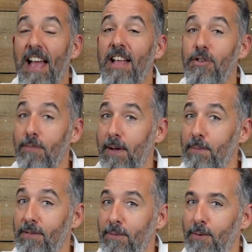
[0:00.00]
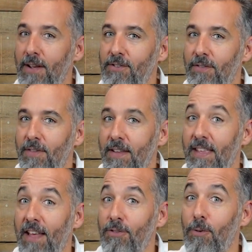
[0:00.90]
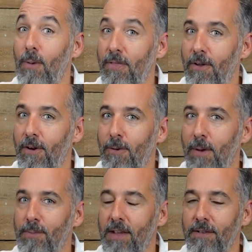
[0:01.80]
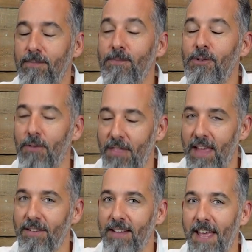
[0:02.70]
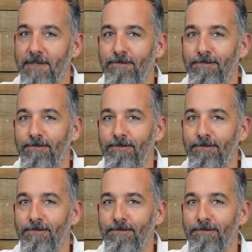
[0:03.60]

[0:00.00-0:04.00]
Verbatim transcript: and you might be surprised to find the answer right there on our website. So thanks again.